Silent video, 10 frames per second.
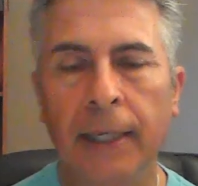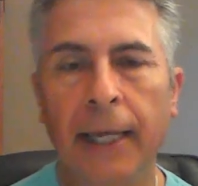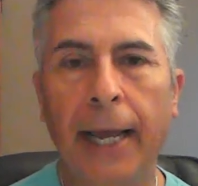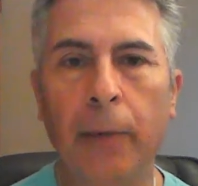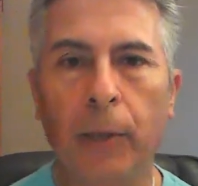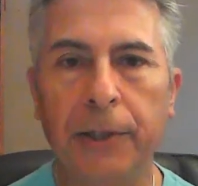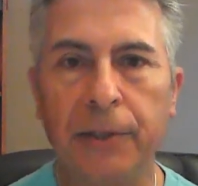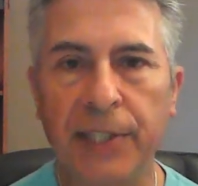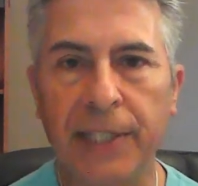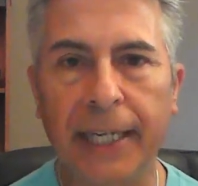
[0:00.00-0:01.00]
and when you're
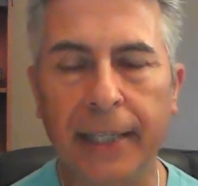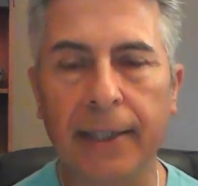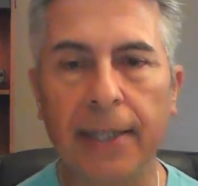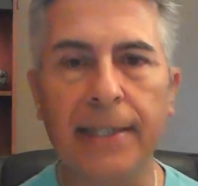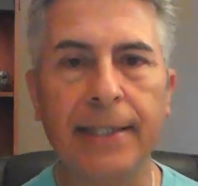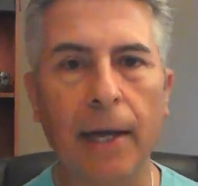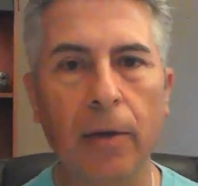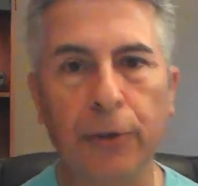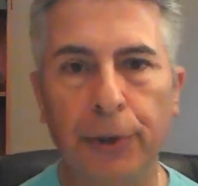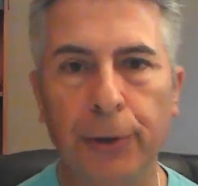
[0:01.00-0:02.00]
seeing this,
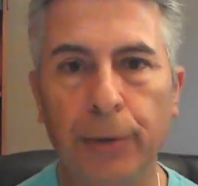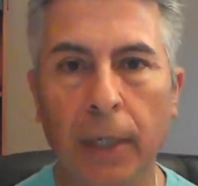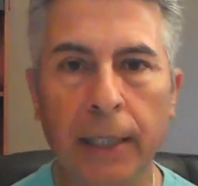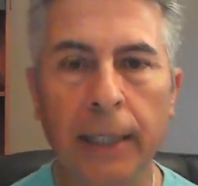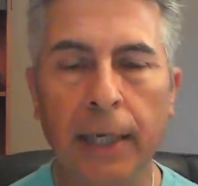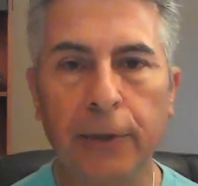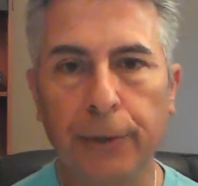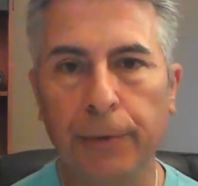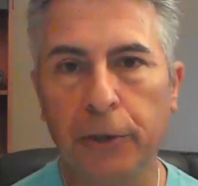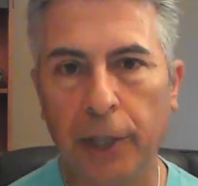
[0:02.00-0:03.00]
tells you
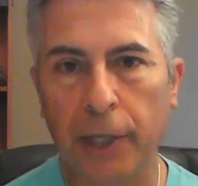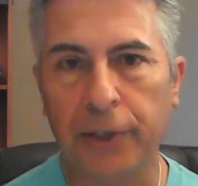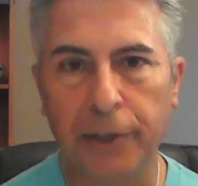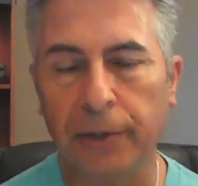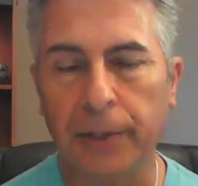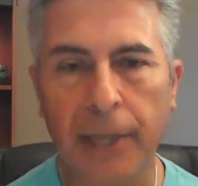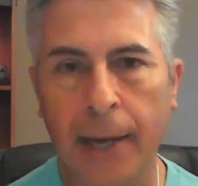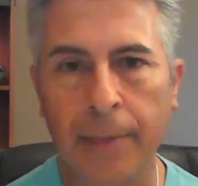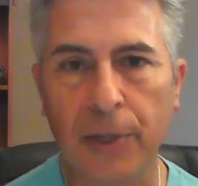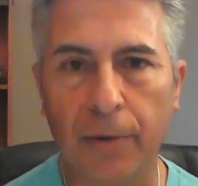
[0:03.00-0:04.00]
to adjust to your
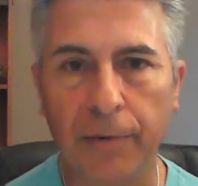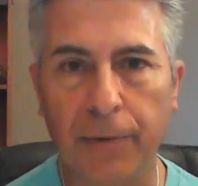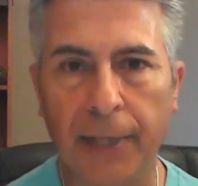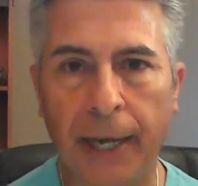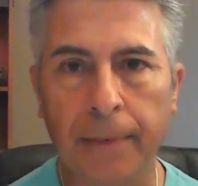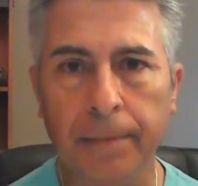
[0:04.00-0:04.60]
time zone for that.